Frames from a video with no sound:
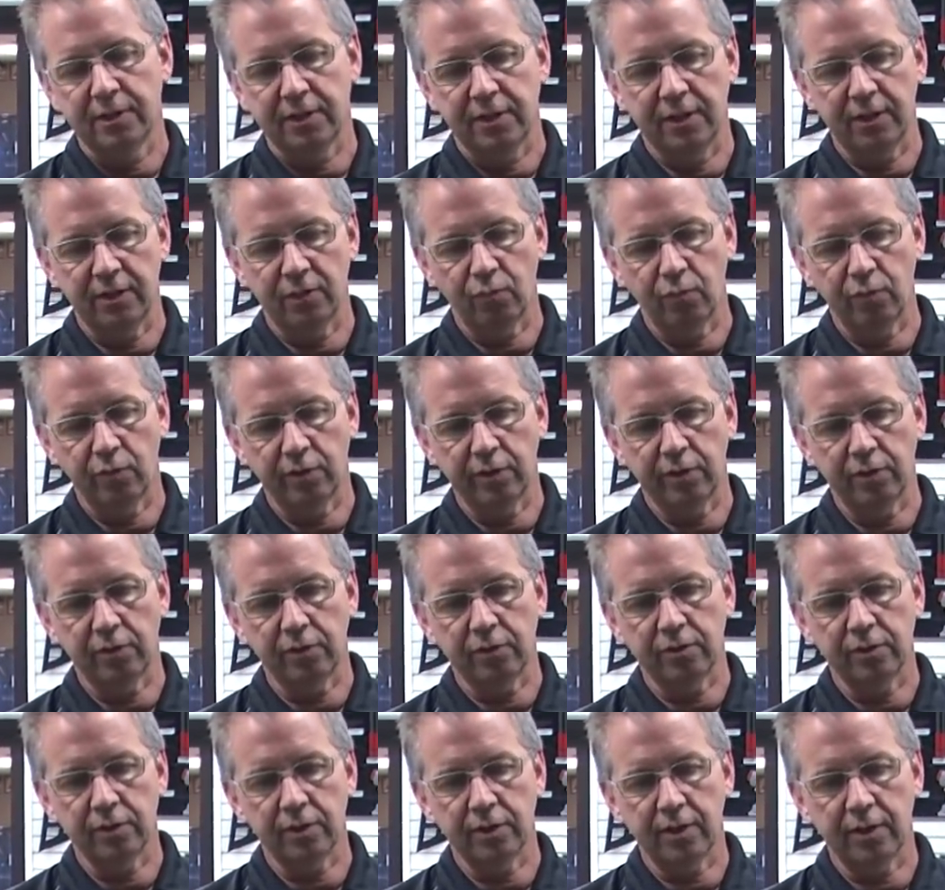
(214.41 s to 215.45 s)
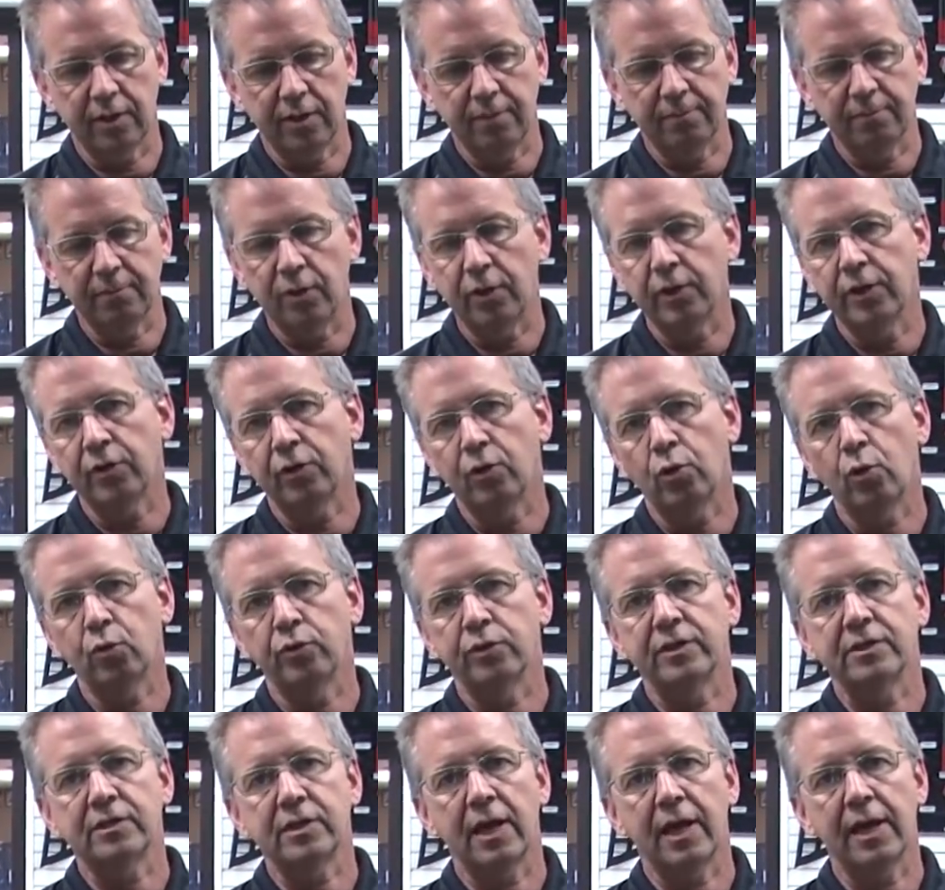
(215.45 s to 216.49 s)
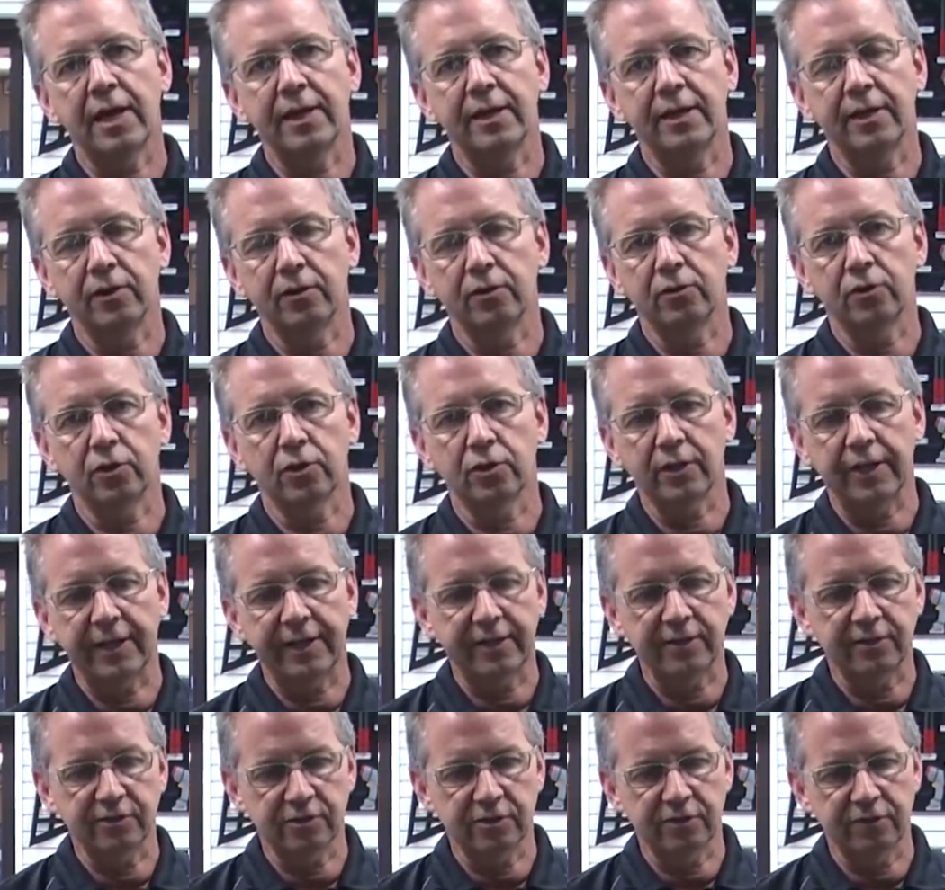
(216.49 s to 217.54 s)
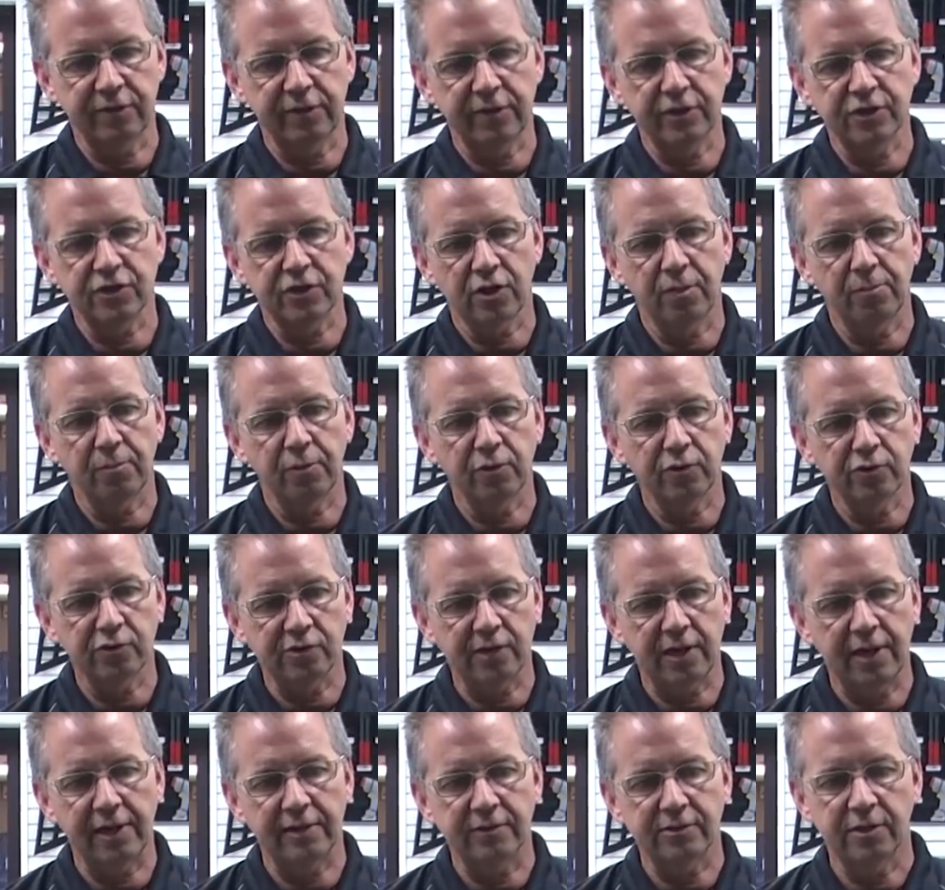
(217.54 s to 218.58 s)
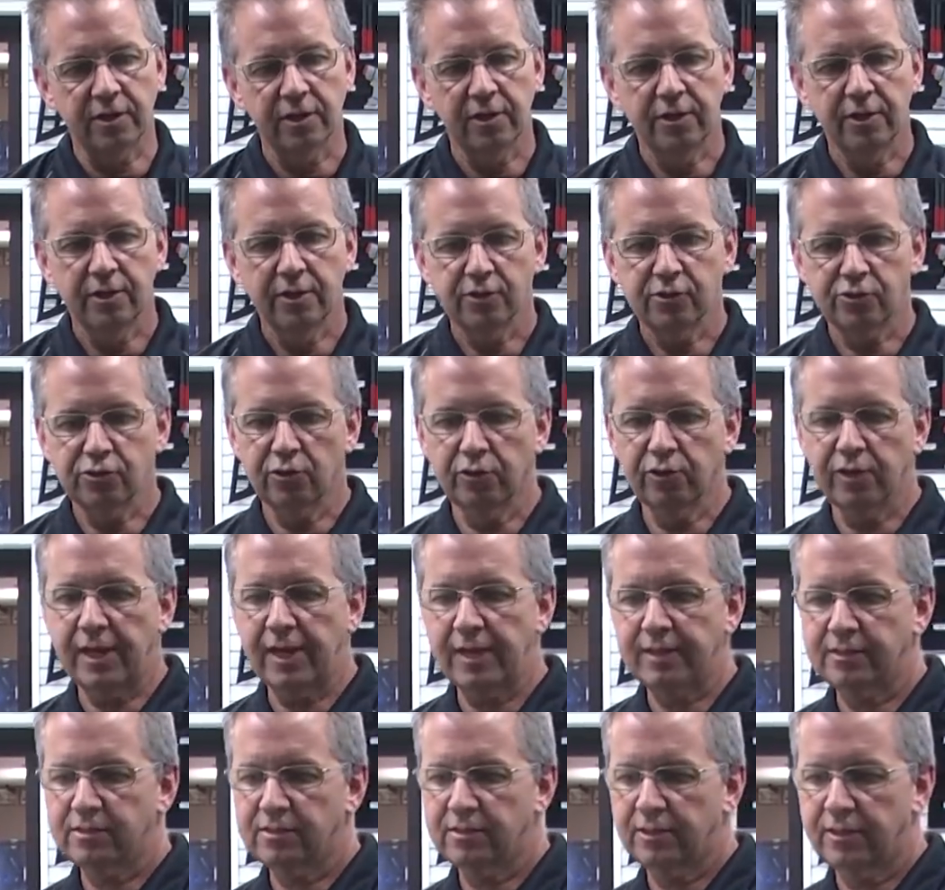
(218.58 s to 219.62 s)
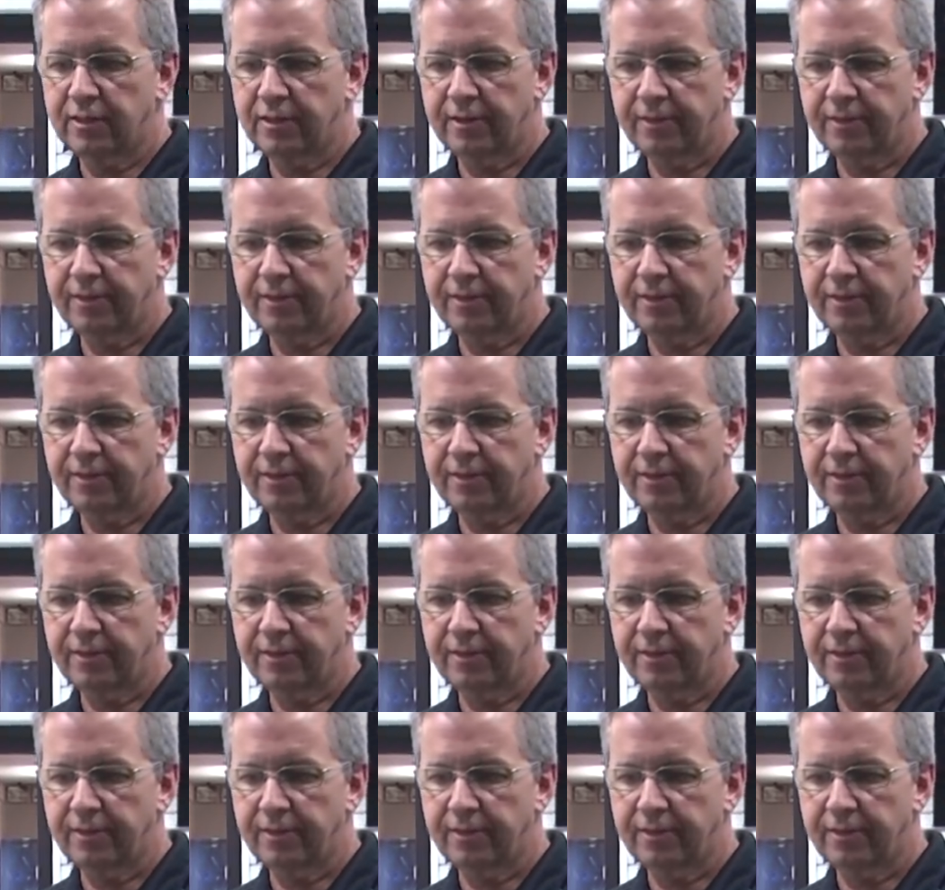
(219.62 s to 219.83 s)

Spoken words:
it will it'll hold it tight and it'll look like it's finished on both sides. So that's